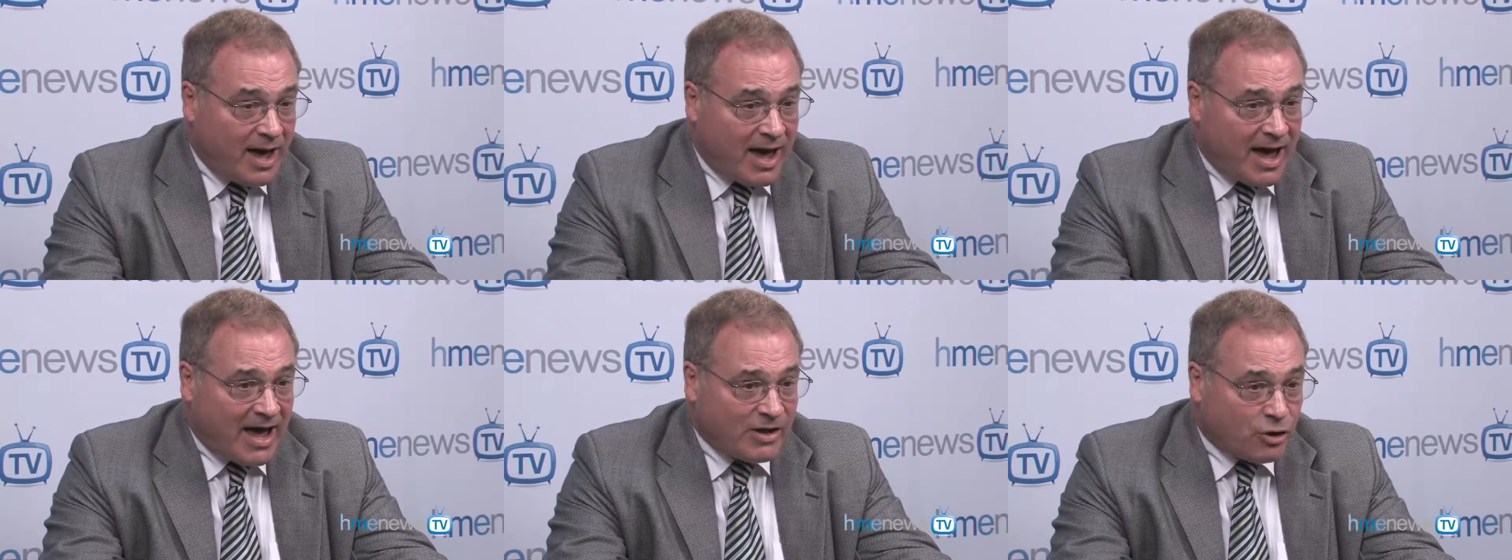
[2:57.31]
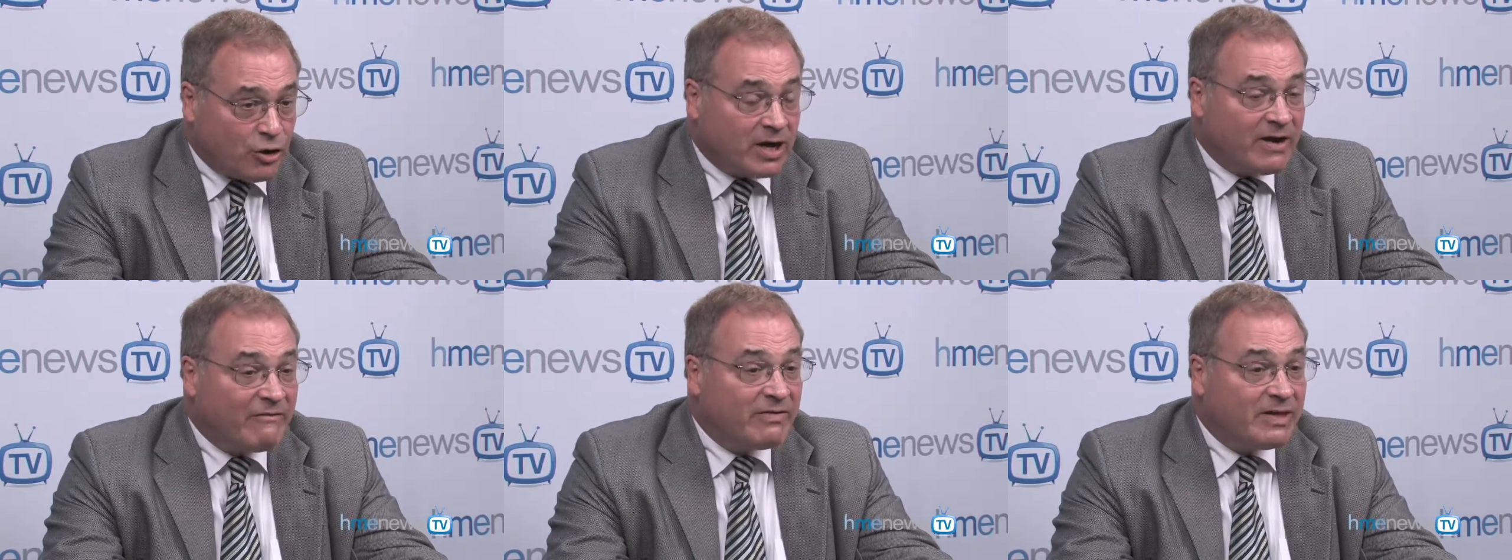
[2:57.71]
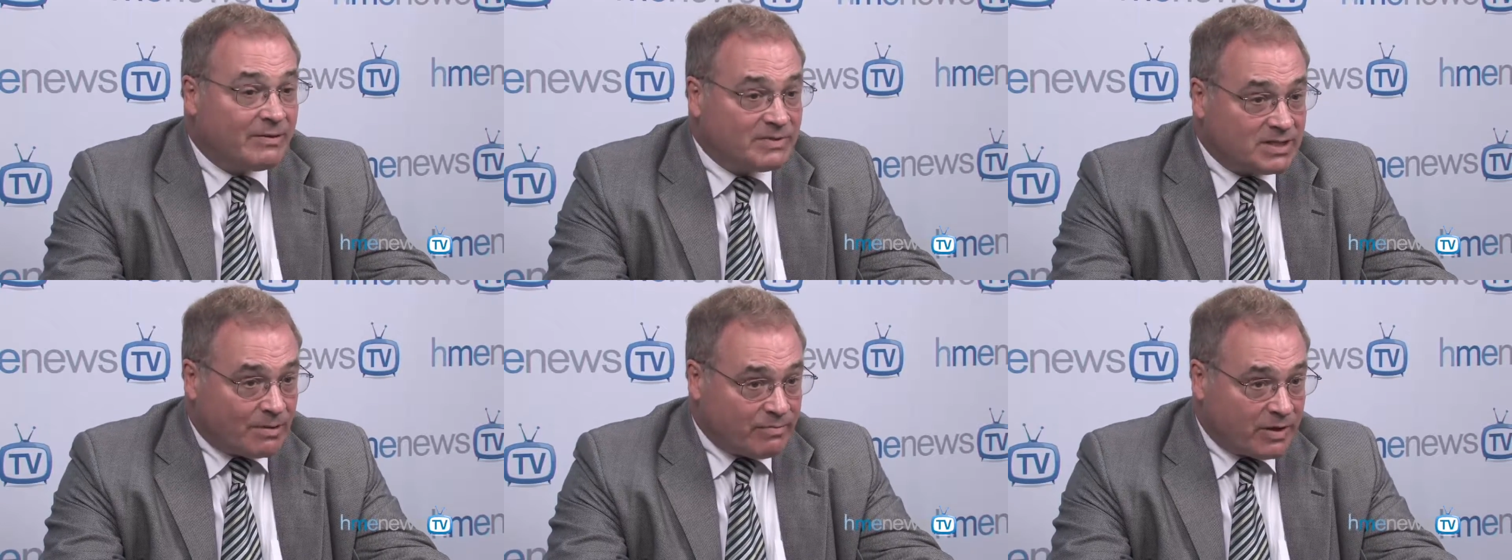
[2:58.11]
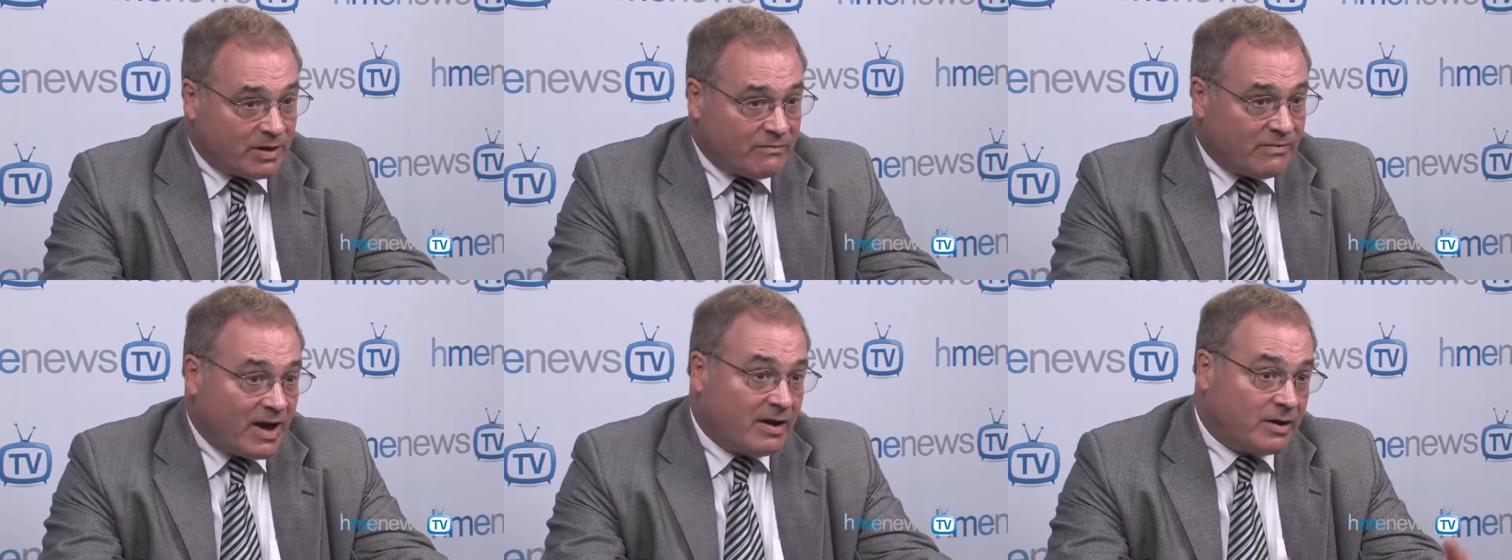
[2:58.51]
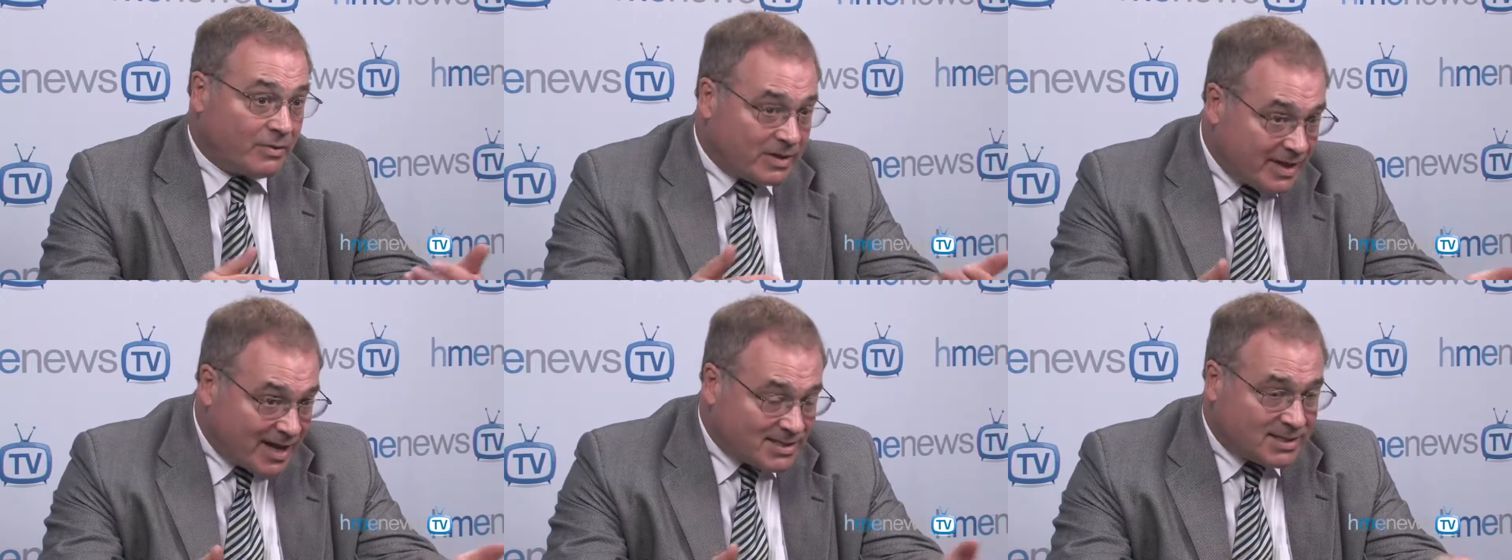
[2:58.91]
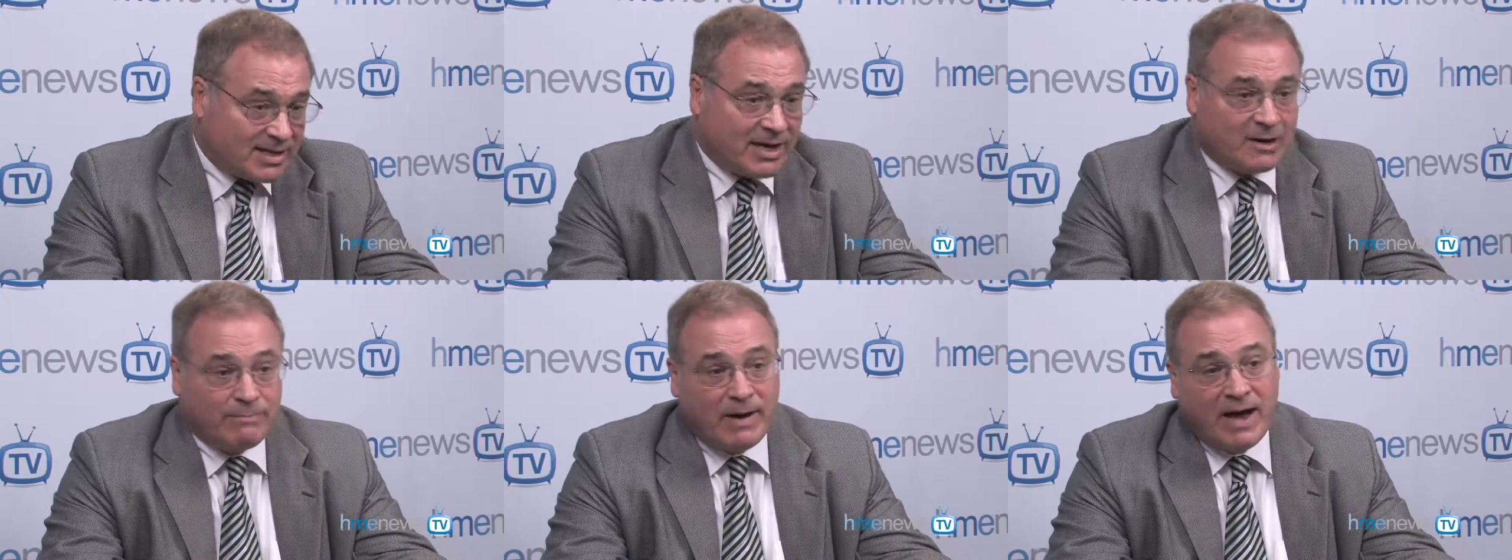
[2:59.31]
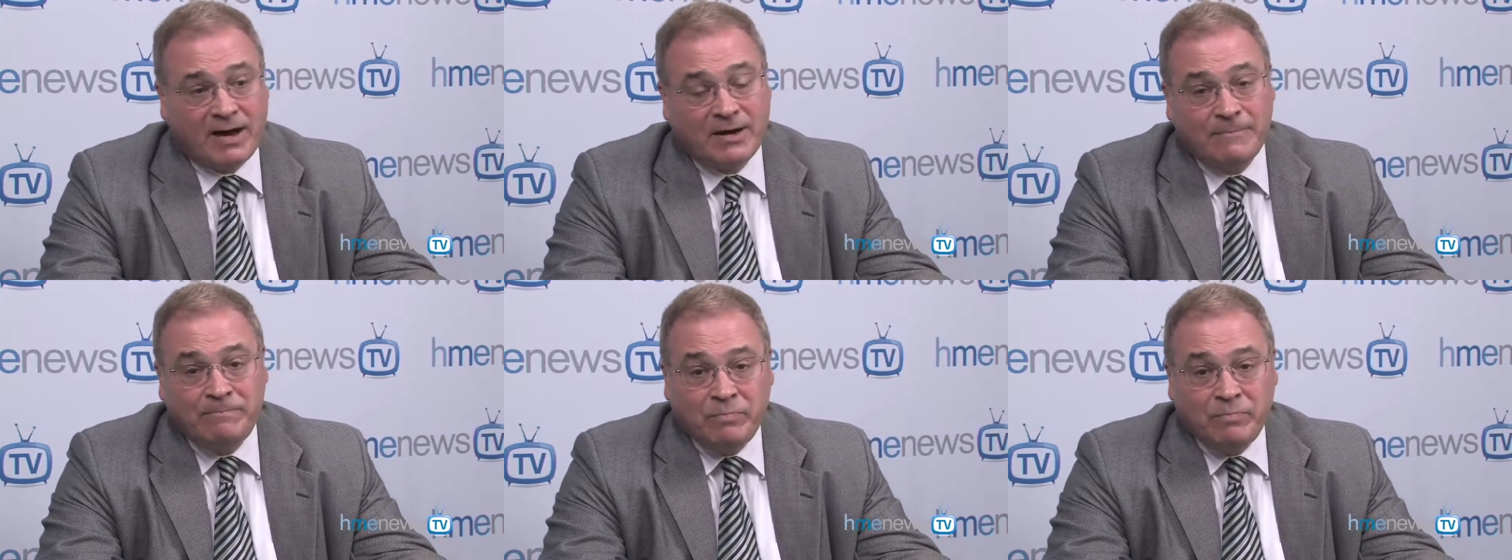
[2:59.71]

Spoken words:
and you're giving them something of value, and that's a kickback.